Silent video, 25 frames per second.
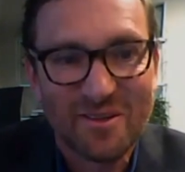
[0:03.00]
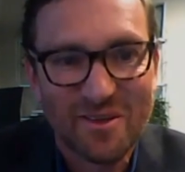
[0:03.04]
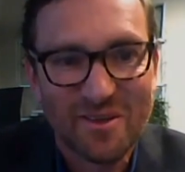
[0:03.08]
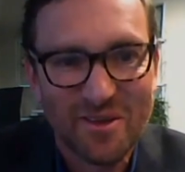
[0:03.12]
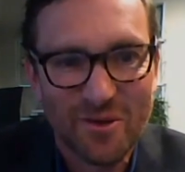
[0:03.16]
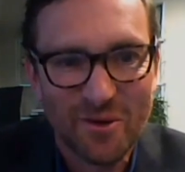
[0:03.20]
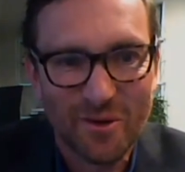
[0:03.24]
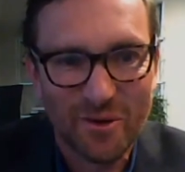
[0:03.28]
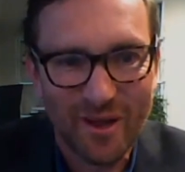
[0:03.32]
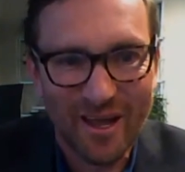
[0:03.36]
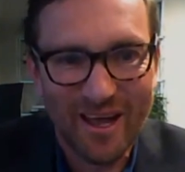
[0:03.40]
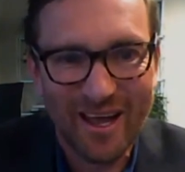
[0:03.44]

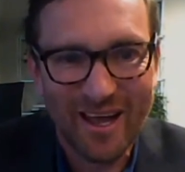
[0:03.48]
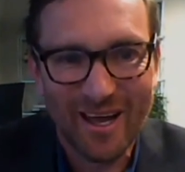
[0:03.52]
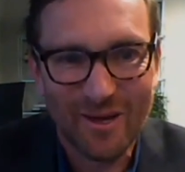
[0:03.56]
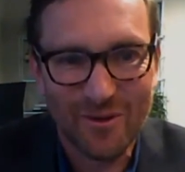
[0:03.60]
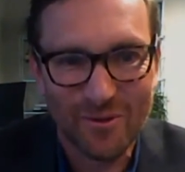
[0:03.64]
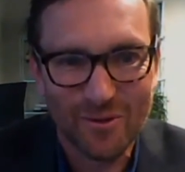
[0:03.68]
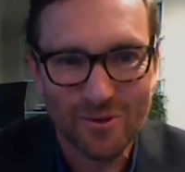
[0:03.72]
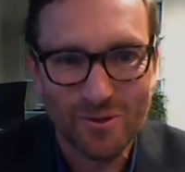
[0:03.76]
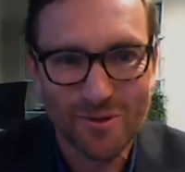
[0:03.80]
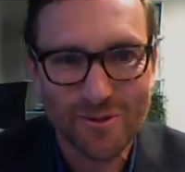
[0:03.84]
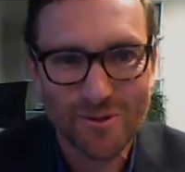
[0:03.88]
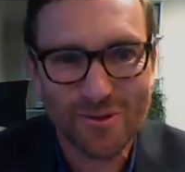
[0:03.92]
Kia ora
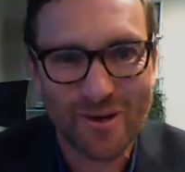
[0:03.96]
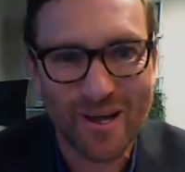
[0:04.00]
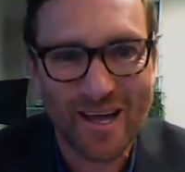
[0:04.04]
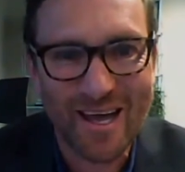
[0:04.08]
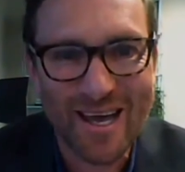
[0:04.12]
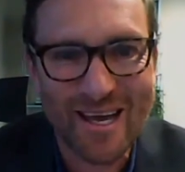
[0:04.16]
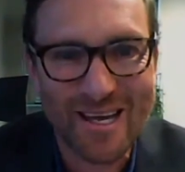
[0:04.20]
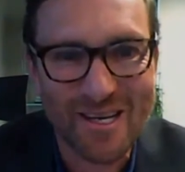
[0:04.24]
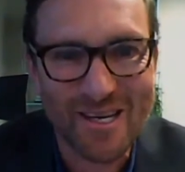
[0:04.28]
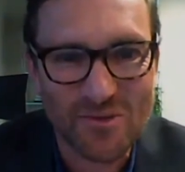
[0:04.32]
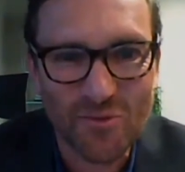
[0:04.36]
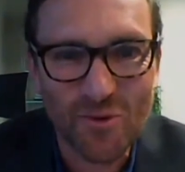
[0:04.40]
anō,
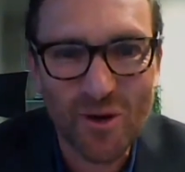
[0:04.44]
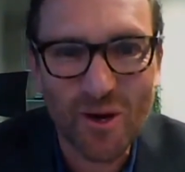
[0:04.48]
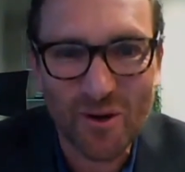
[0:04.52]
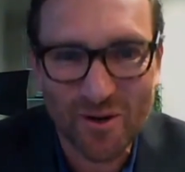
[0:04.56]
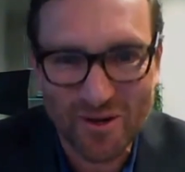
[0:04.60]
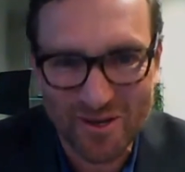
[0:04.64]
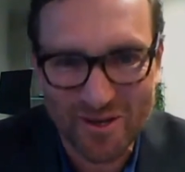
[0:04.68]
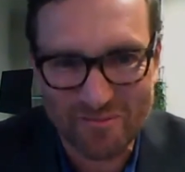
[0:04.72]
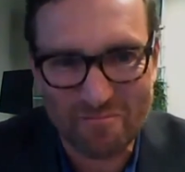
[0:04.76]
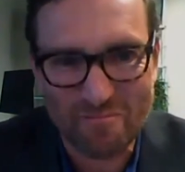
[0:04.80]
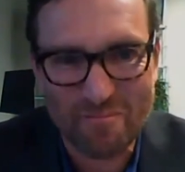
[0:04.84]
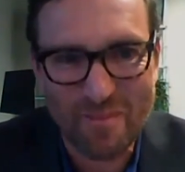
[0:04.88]
and
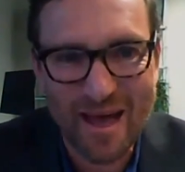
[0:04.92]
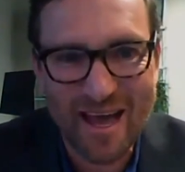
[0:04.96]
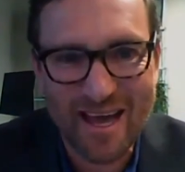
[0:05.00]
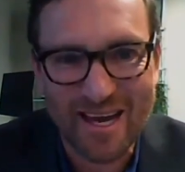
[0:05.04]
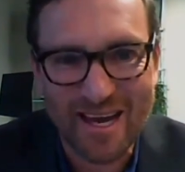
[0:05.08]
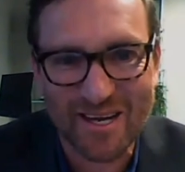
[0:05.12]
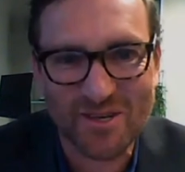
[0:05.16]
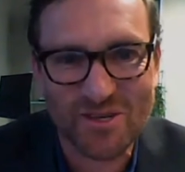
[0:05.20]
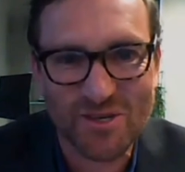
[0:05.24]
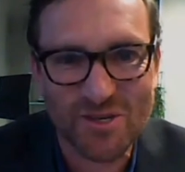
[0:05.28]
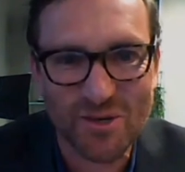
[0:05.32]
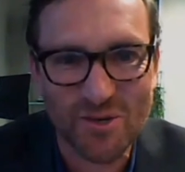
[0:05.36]
welcome
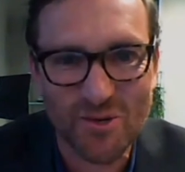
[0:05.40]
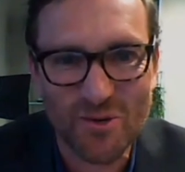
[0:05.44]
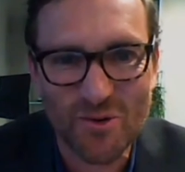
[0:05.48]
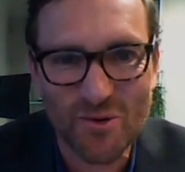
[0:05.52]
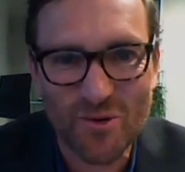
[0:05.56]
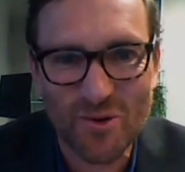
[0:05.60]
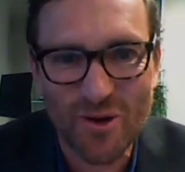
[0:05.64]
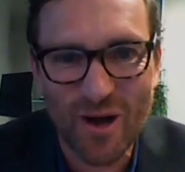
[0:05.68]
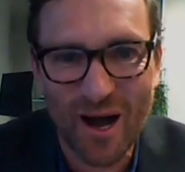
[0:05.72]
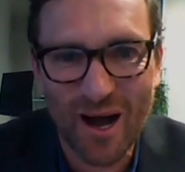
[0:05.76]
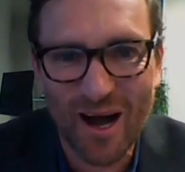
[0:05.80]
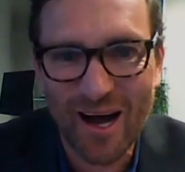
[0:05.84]
back
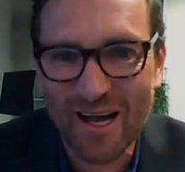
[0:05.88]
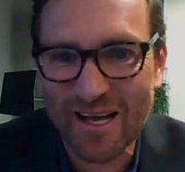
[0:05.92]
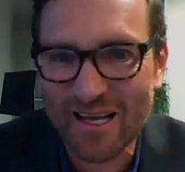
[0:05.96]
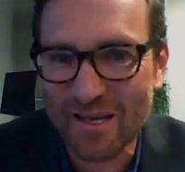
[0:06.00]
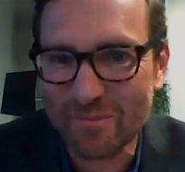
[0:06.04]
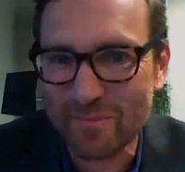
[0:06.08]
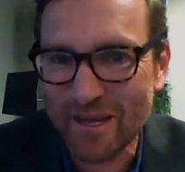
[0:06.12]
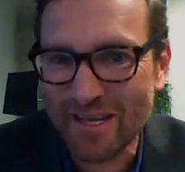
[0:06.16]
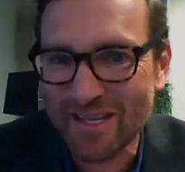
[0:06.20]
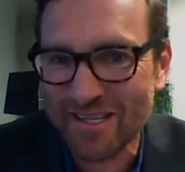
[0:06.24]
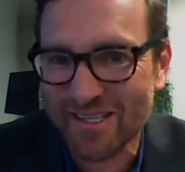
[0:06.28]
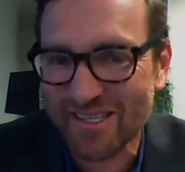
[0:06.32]
to
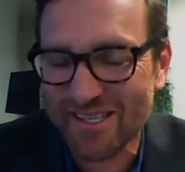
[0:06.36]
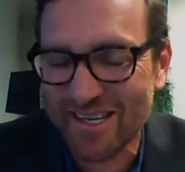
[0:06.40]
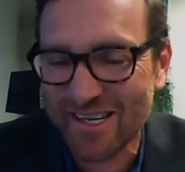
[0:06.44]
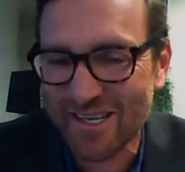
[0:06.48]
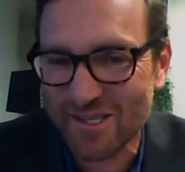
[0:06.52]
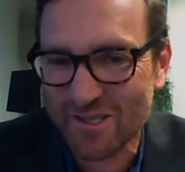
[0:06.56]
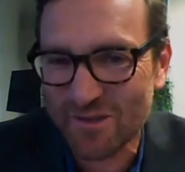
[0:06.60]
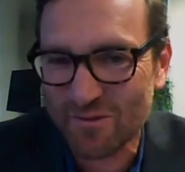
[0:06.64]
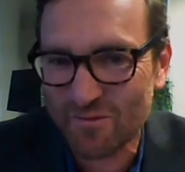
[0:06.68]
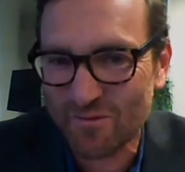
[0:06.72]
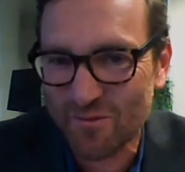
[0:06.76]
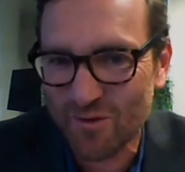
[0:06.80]

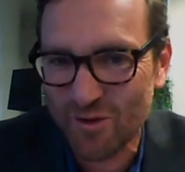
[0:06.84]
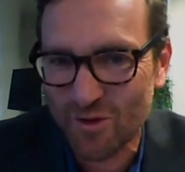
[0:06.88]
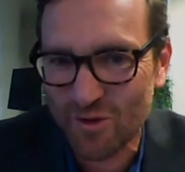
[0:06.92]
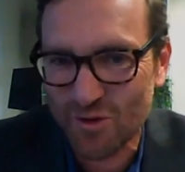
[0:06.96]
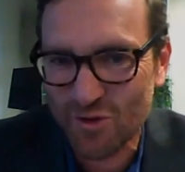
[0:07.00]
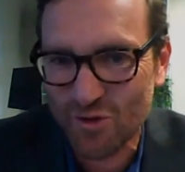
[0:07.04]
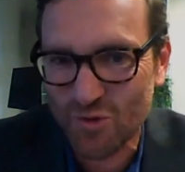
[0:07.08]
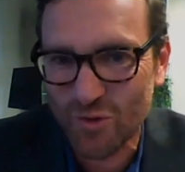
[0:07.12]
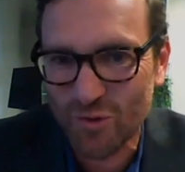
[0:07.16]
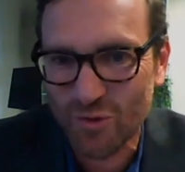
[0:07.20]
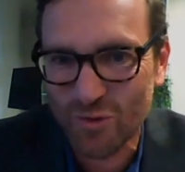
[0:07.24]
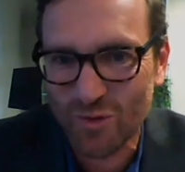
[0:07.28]
IMNZ's
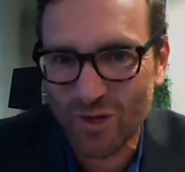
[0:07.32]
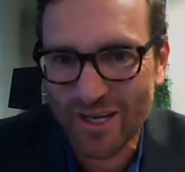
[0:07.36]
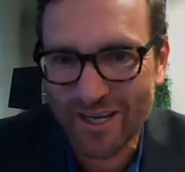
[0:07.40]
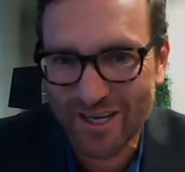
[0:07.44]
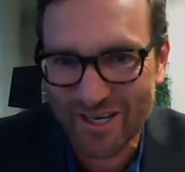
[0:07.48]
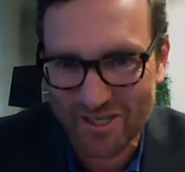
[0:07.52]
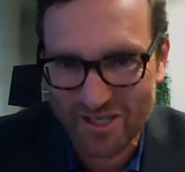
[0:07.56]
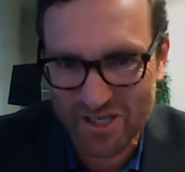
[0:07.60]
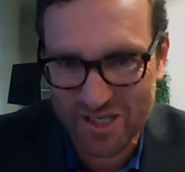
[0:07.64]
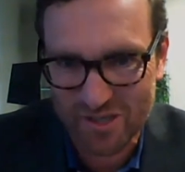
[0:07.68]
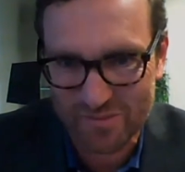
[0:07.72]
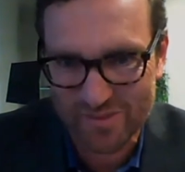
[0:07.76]
Virtual
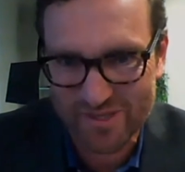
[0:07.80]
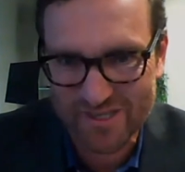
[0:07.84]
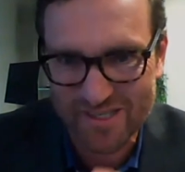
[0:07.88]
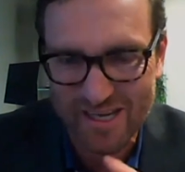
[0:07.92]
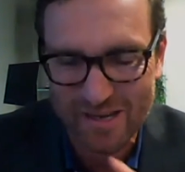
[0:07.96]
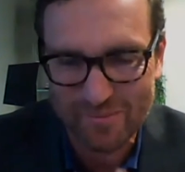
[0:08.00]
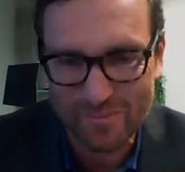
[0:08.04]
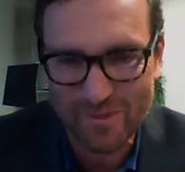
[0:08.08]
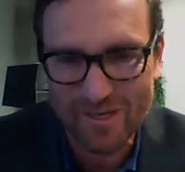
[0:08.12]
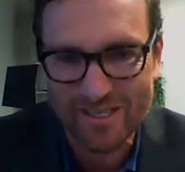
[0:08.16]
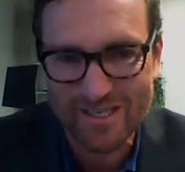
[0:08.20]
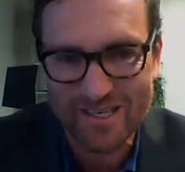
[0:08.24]
Leadership
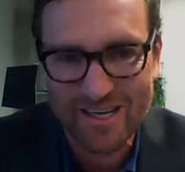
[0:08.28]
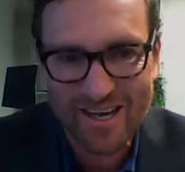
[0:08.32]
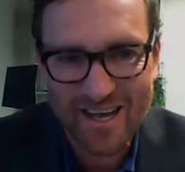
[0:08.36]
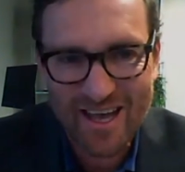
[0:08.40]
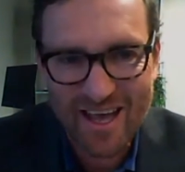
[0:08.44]
Summit.